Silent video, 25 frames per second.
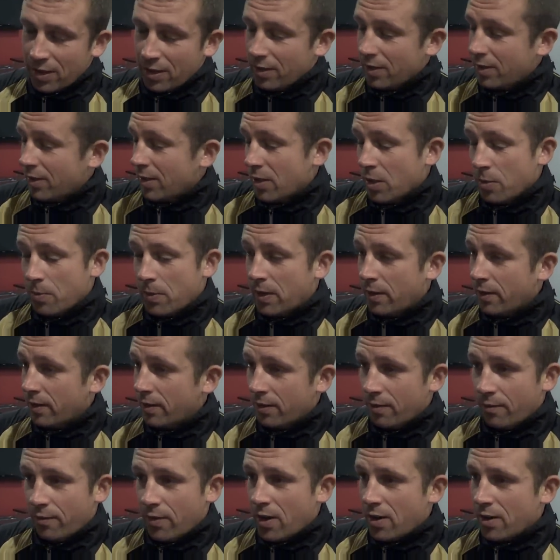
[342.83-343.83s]
it's going to be
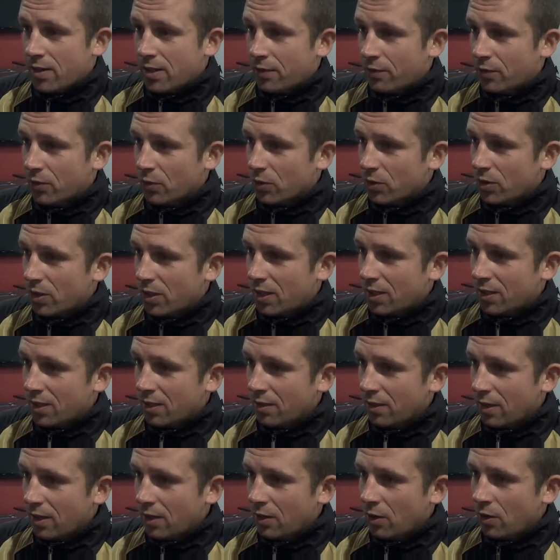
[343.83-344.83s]
a very difficult
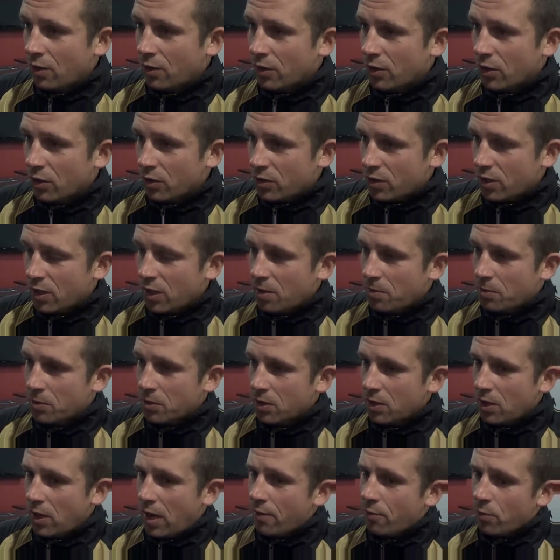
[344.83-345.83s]
season. A lot of good
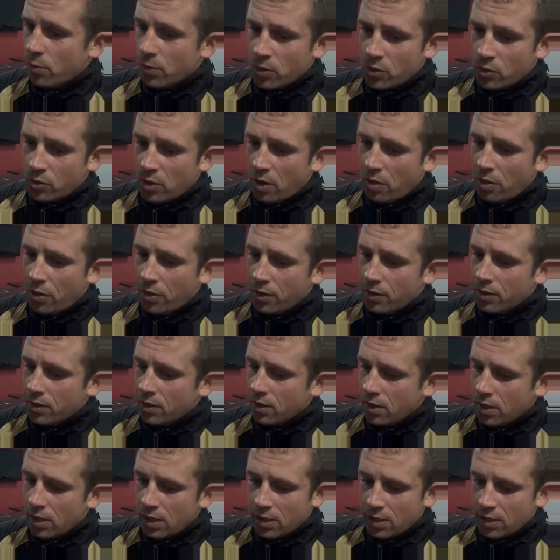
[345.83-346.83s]
teams, everyone's
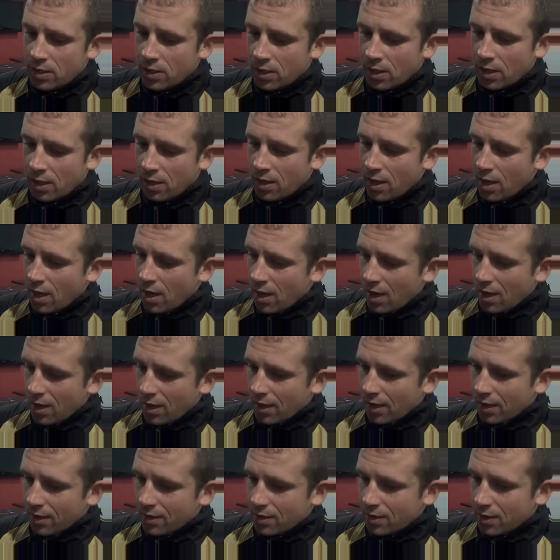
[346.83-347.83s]
strengthened, and
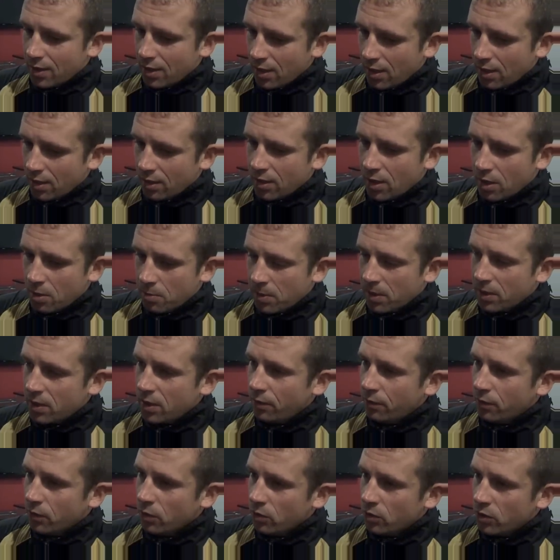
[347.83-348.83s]
it's going to be a
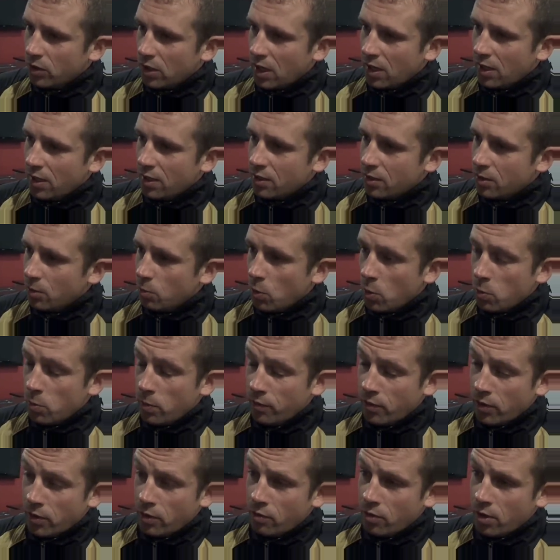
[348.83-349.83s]
difficult challenge and one
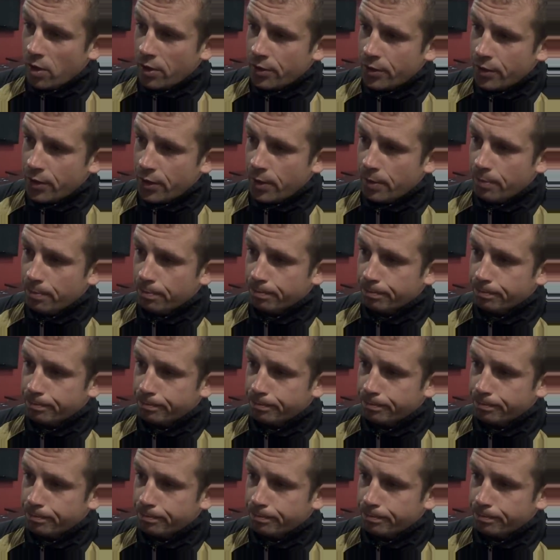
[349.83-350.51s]
we've got to rise to.